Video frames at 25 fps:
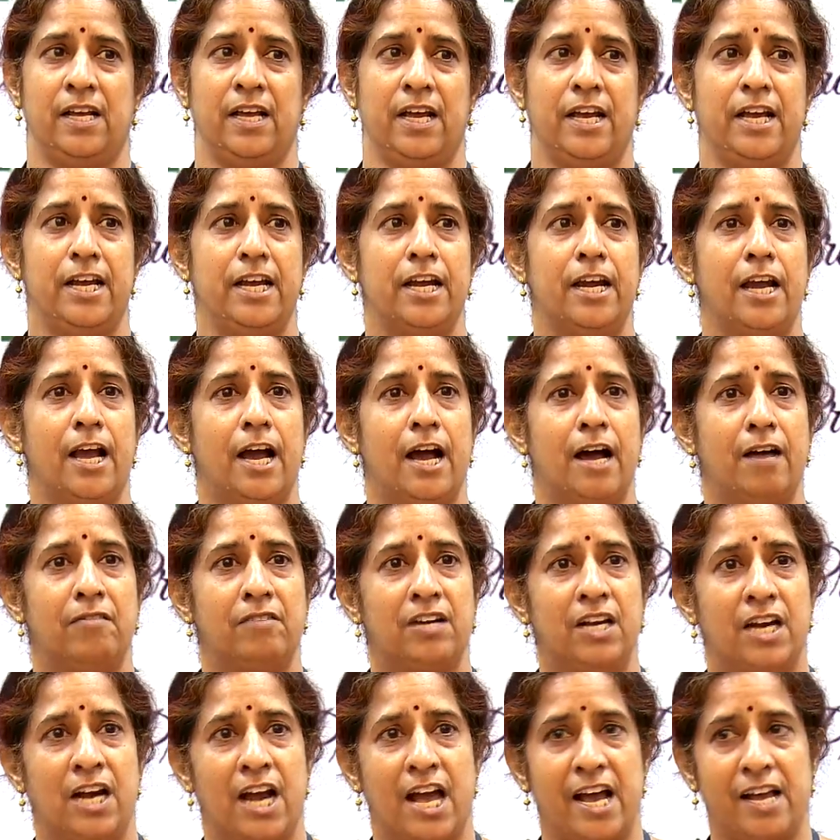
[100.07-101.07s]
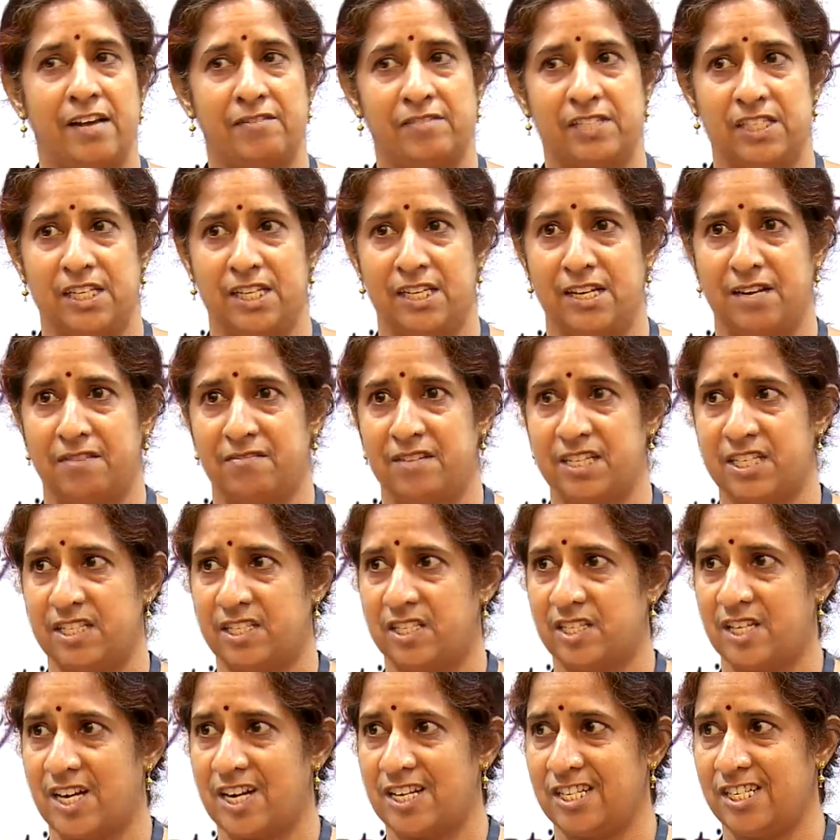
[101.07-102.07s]
in our lives, in our
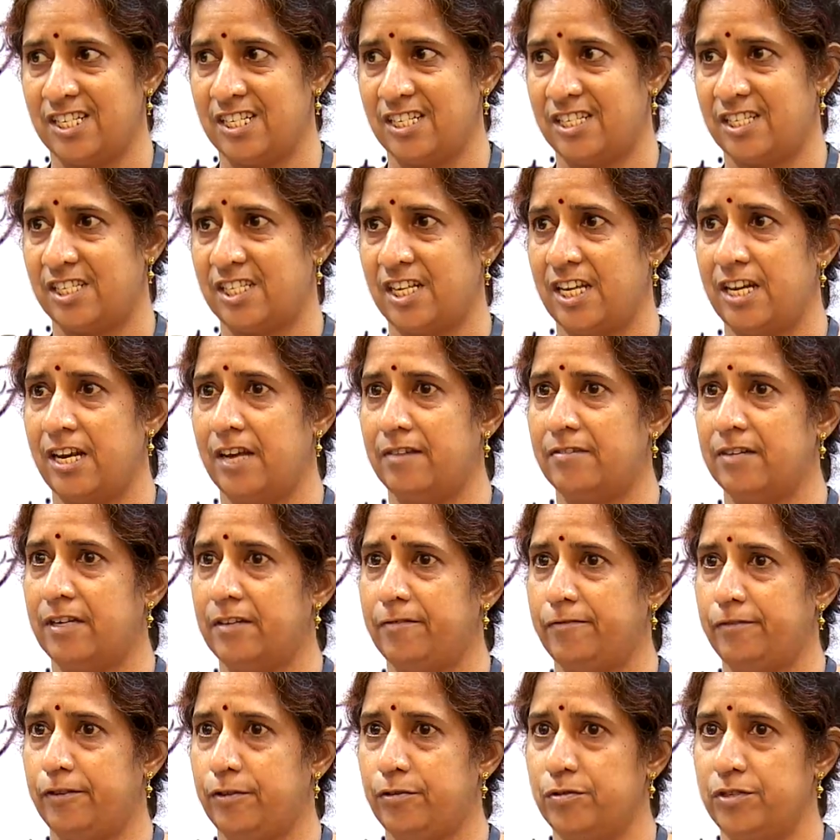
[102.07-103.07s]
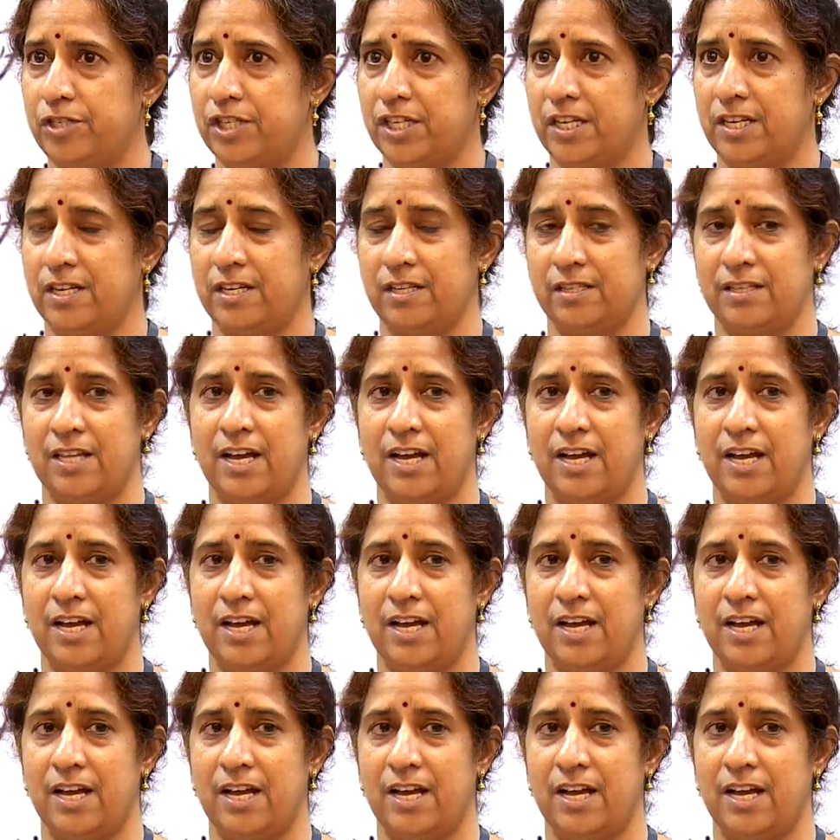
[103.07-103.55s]
struggles, in our future,